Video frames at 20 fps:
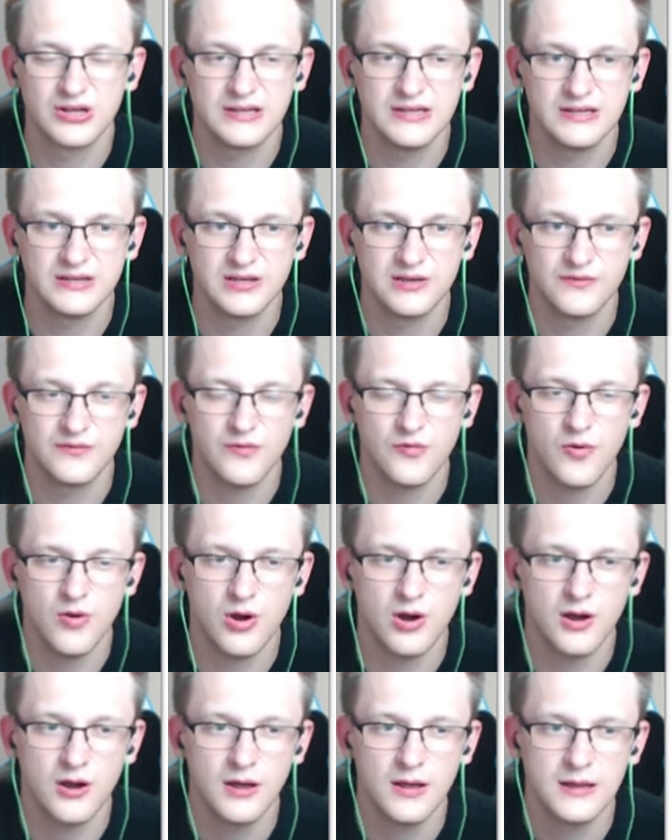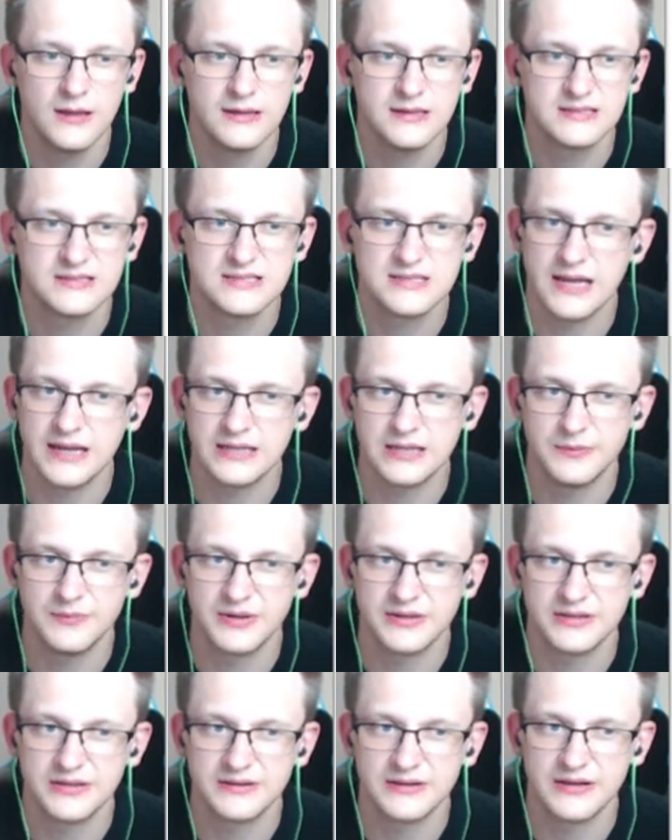tier four. It's slightly
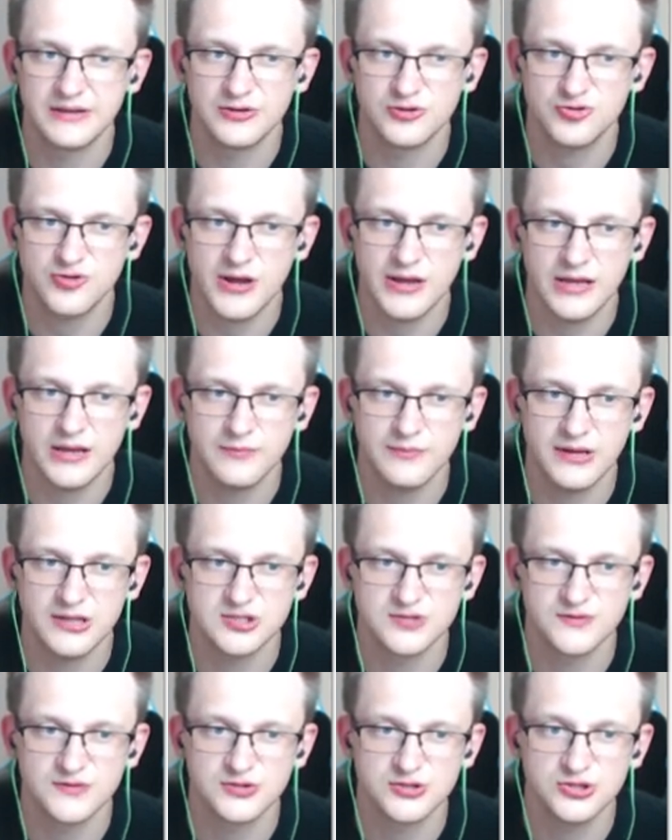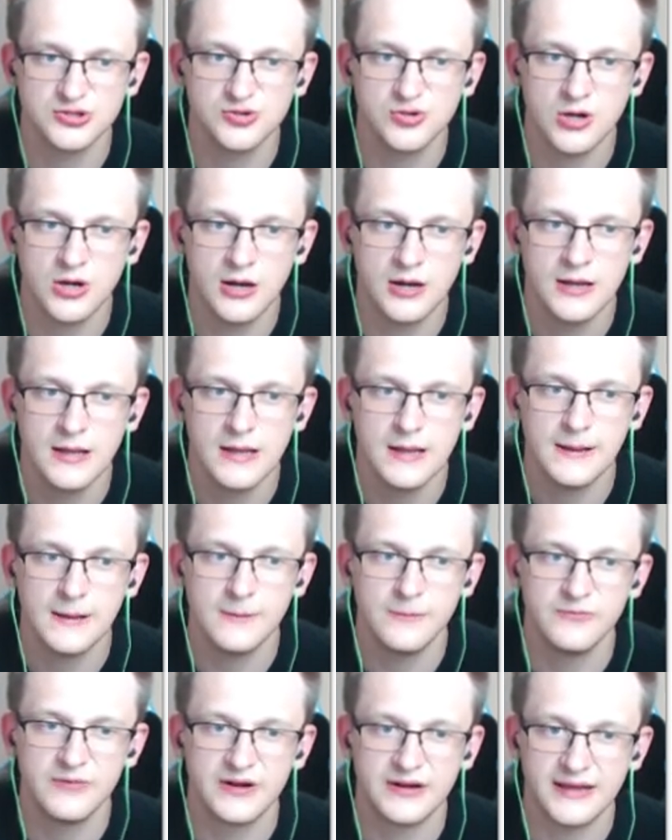better than Dragon Mage for sure.
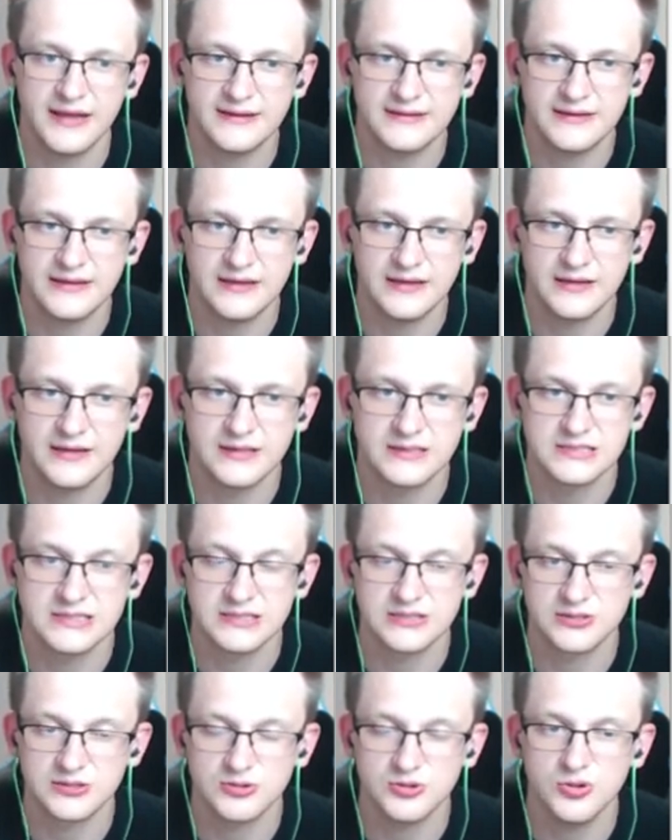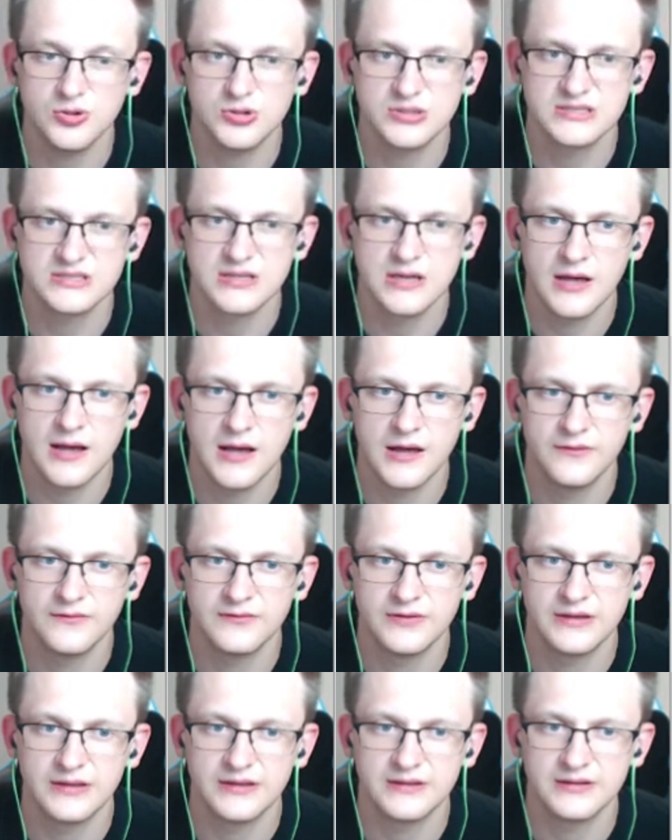We're getting Syndragosa,
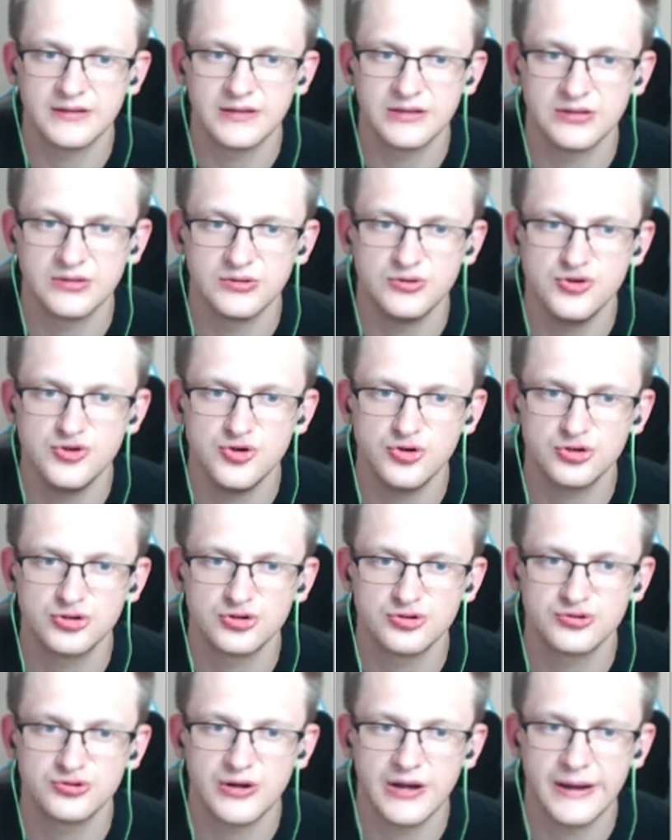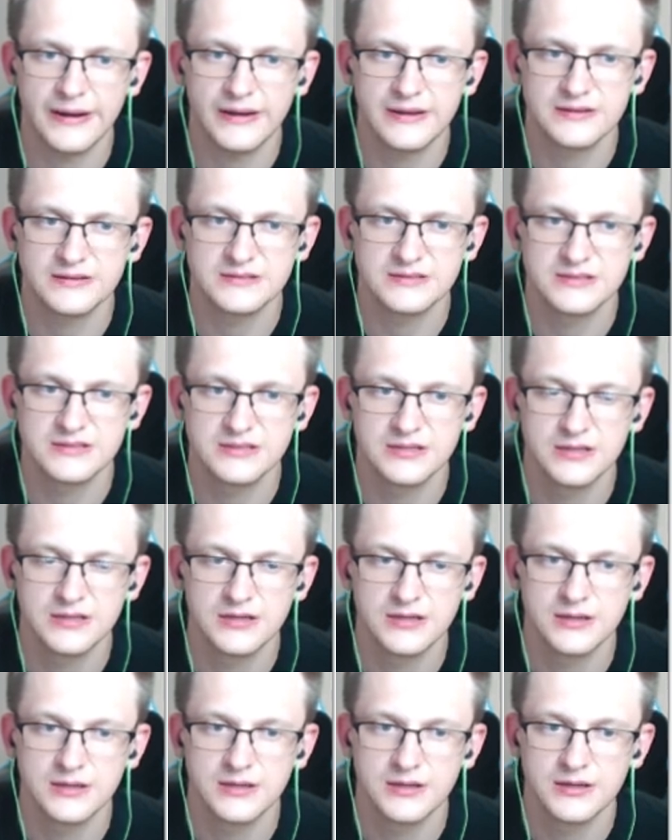we're getting Neutral Dragons,
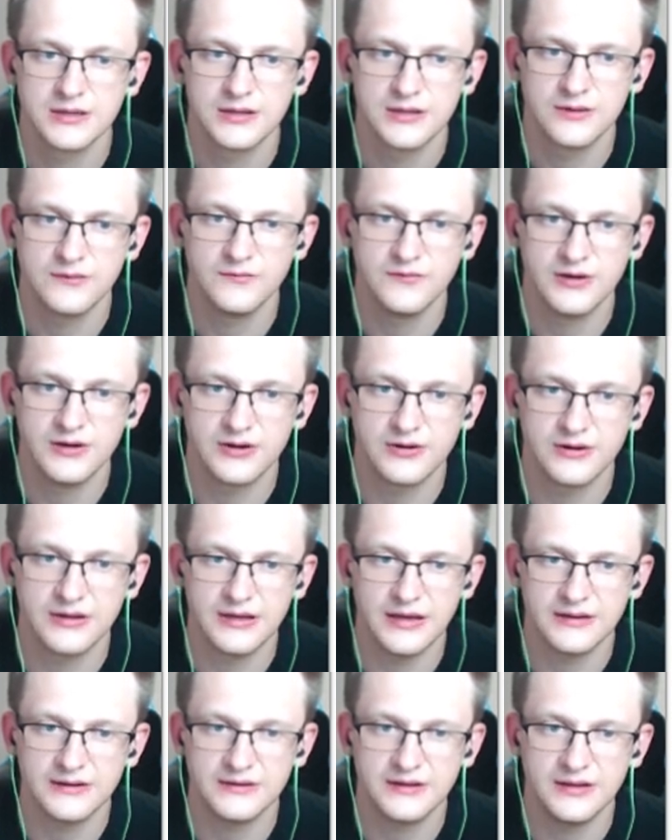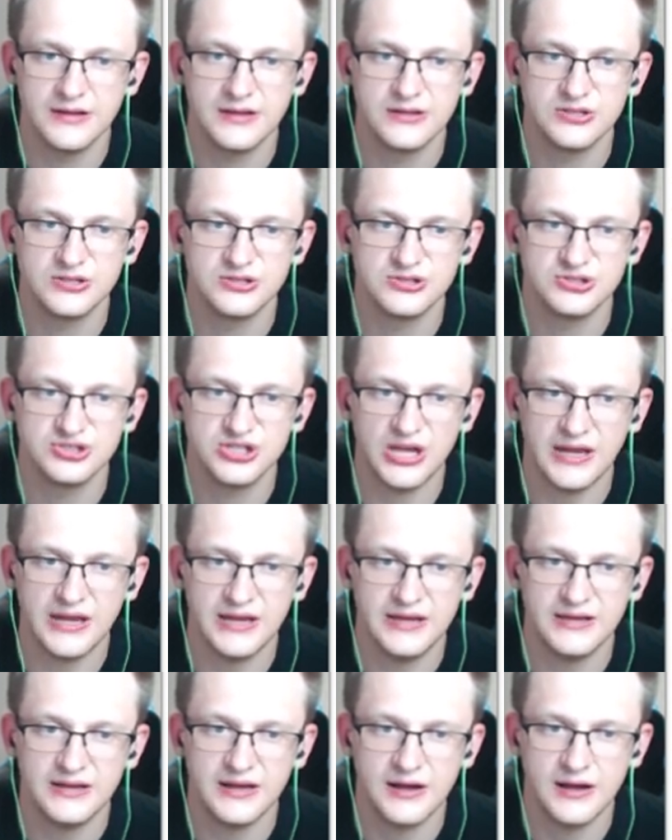we are getting
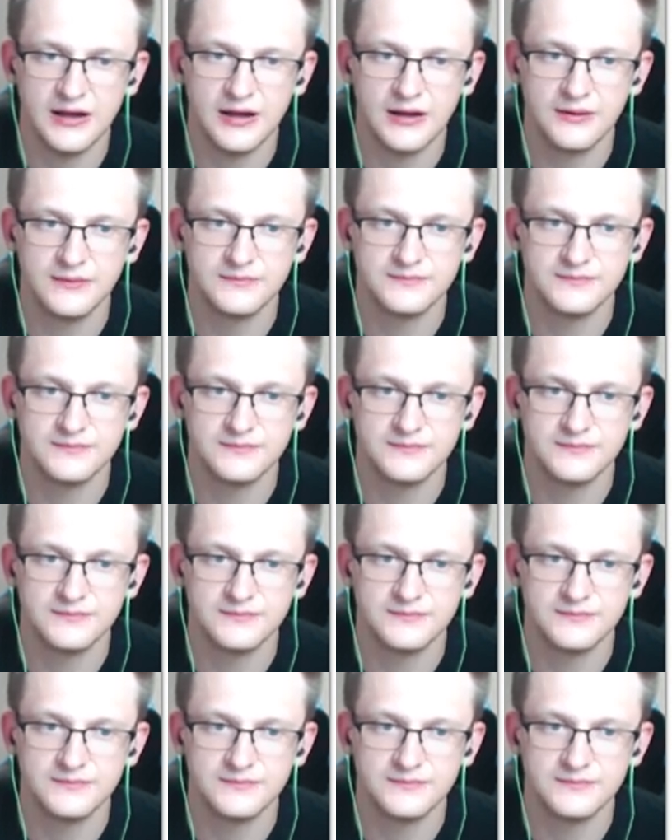Jaina.